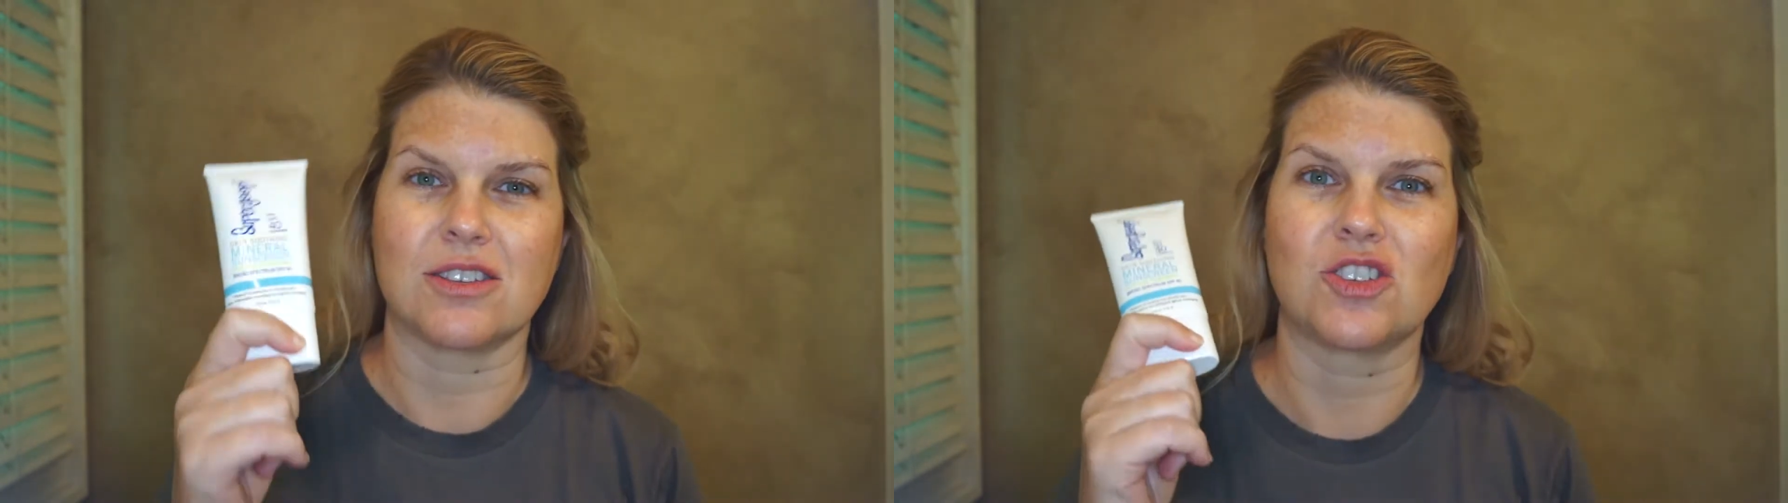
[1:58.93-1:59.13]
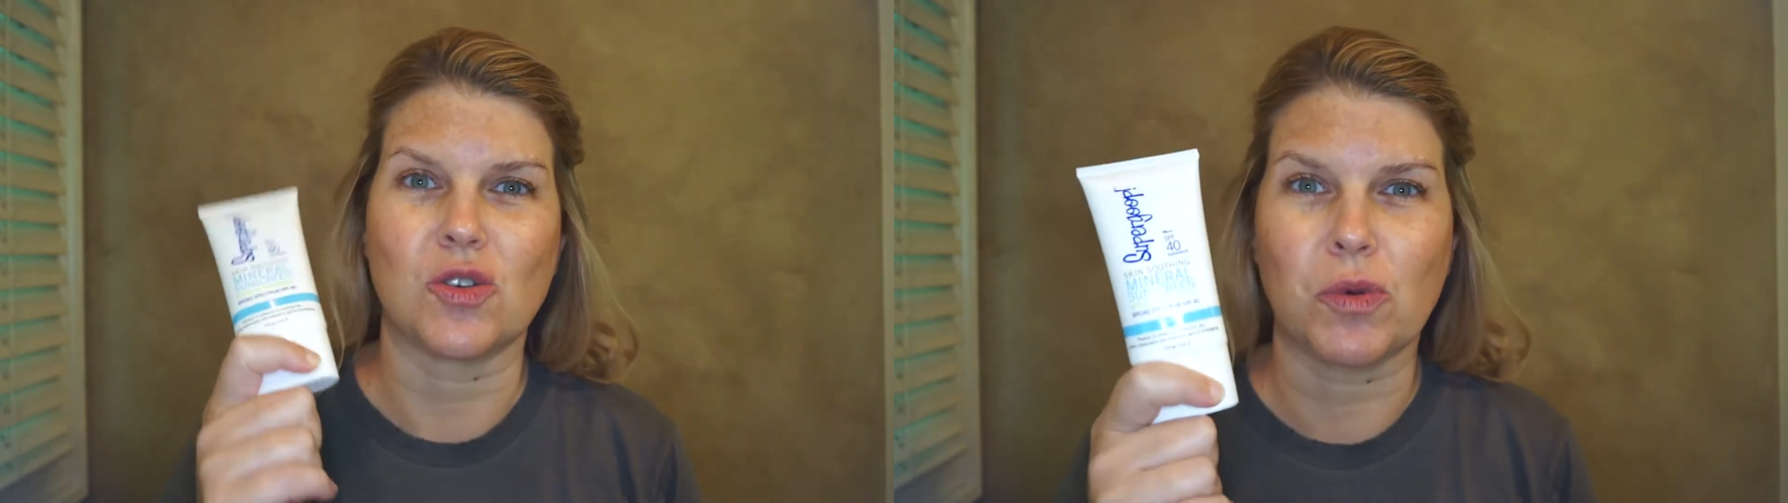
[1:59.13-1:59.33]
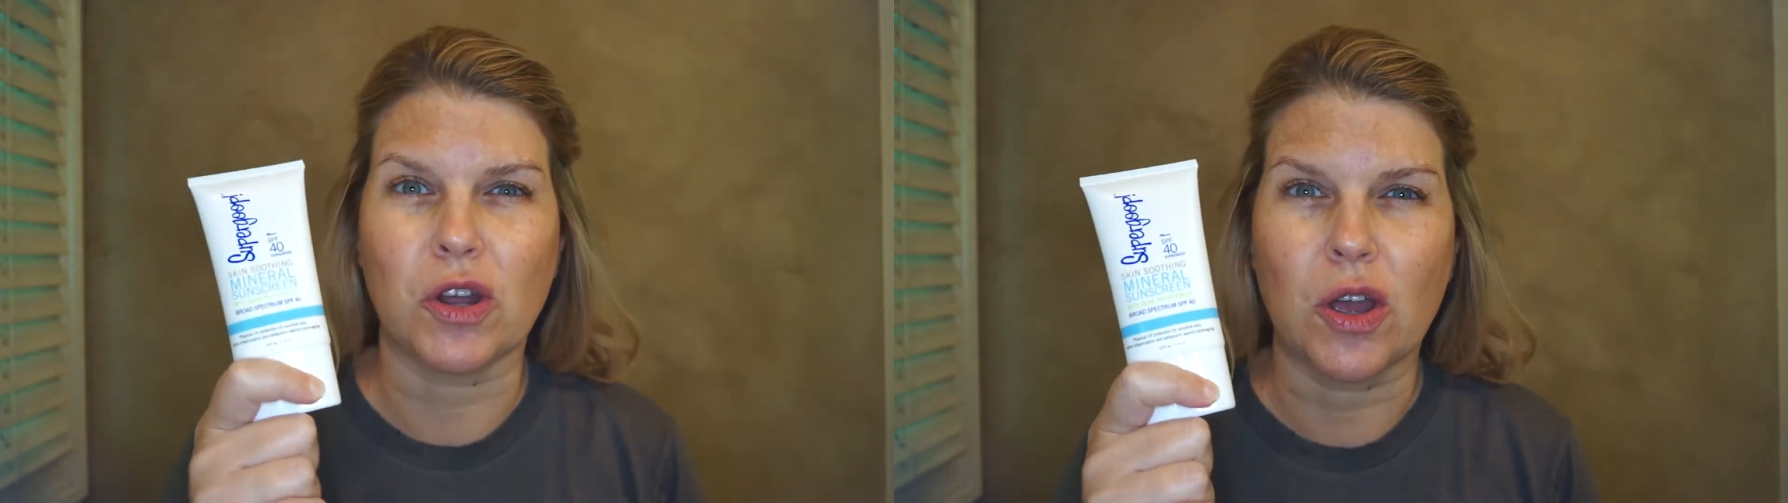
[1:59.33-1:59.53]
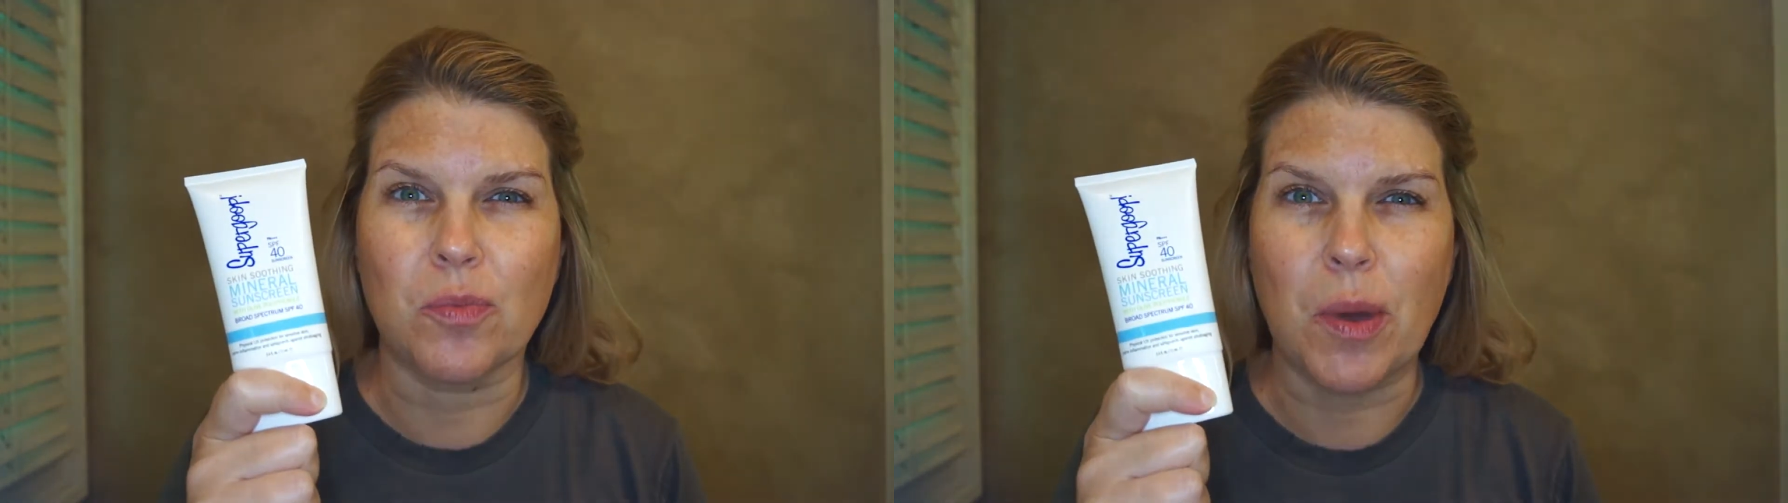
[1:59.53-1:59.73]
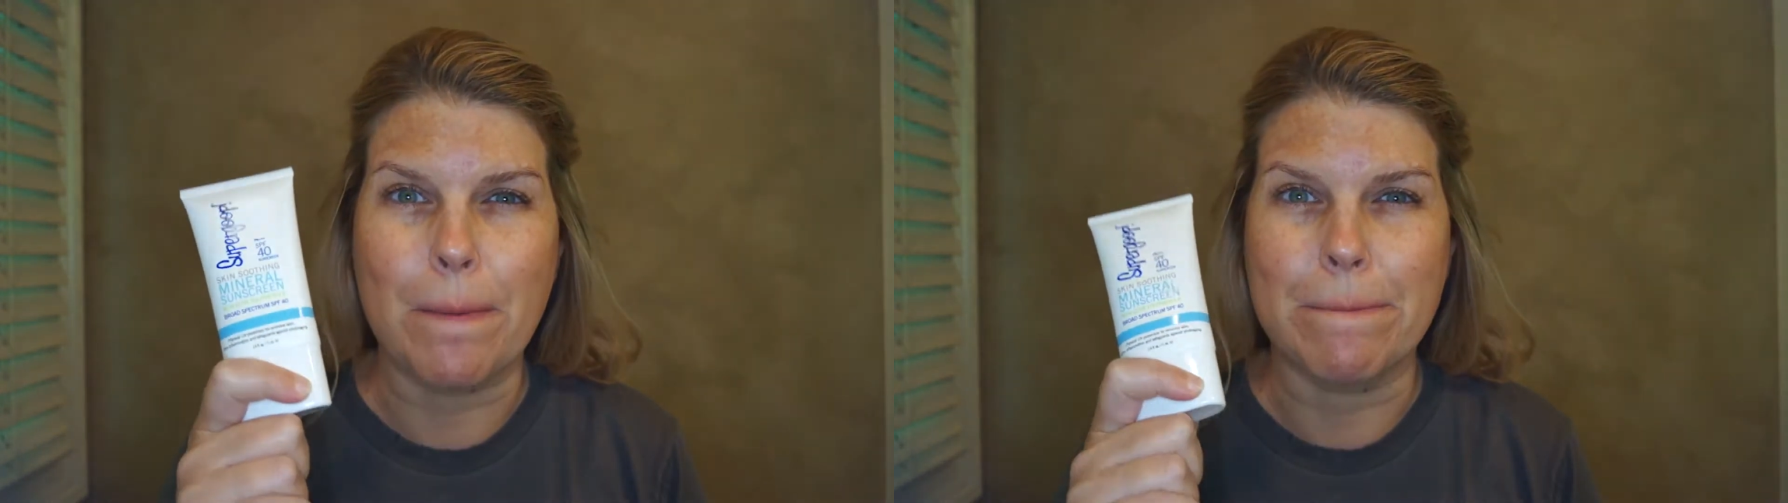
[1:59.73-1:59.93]

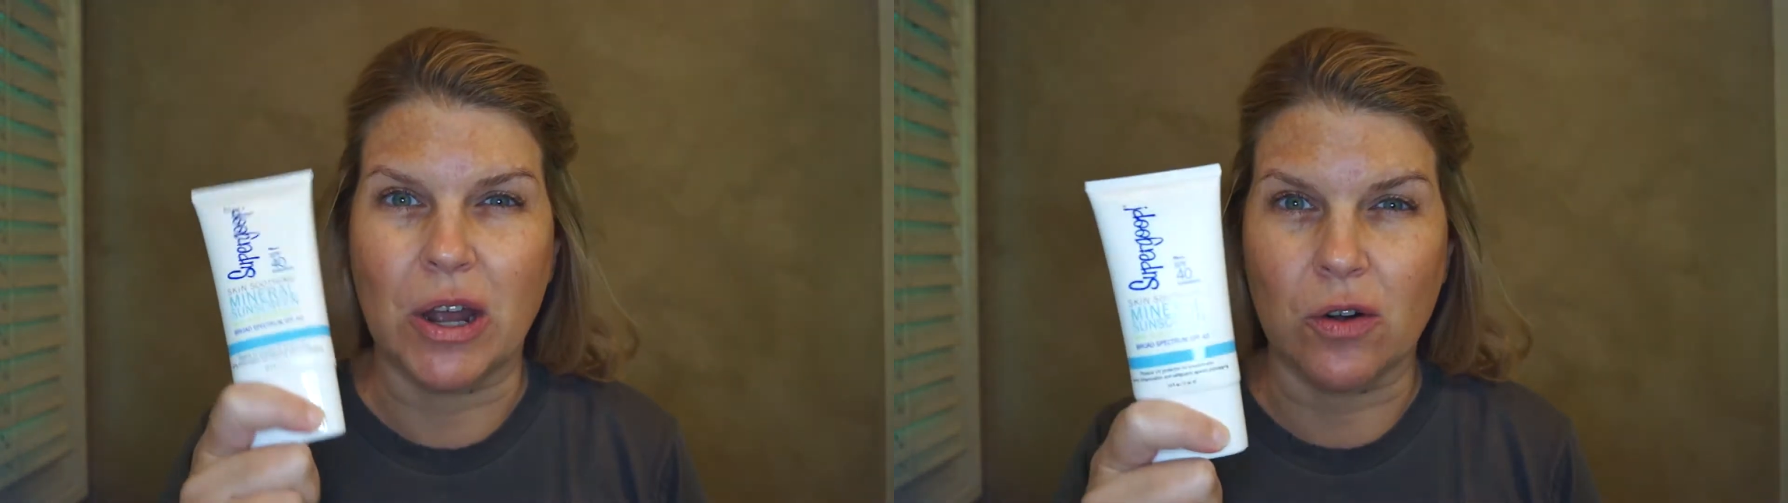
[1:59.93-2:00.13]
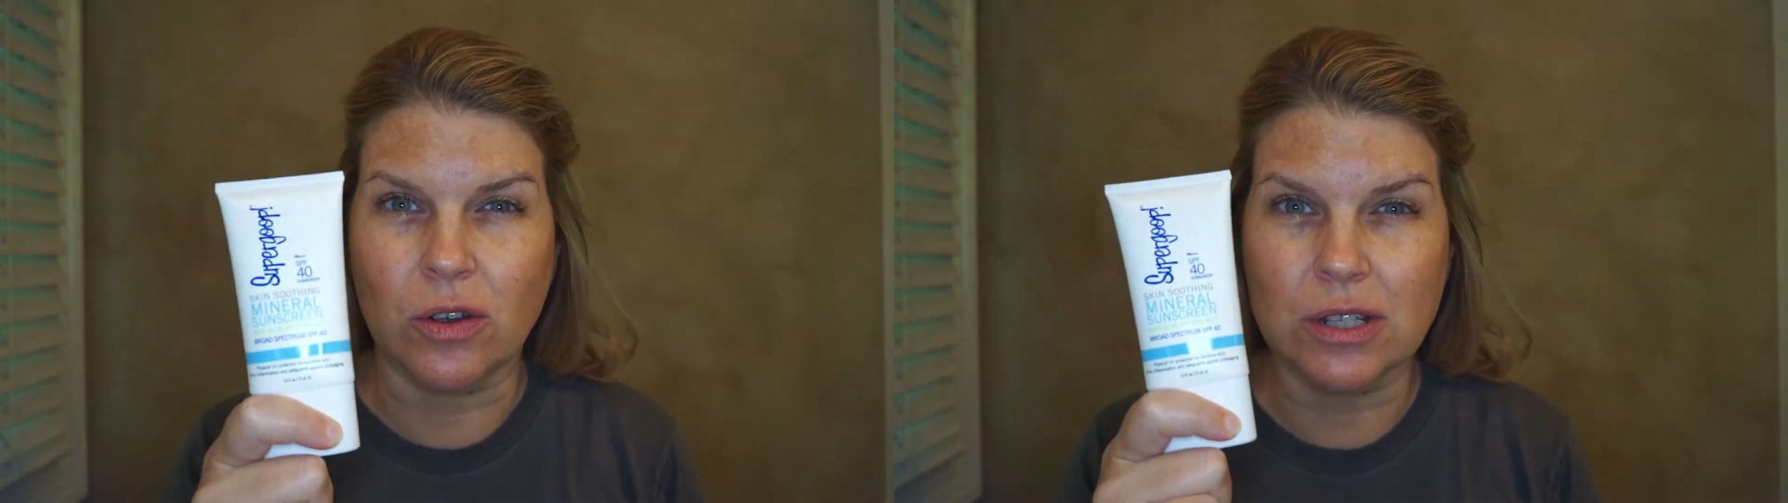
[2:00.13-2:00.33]
Supergoop Mineral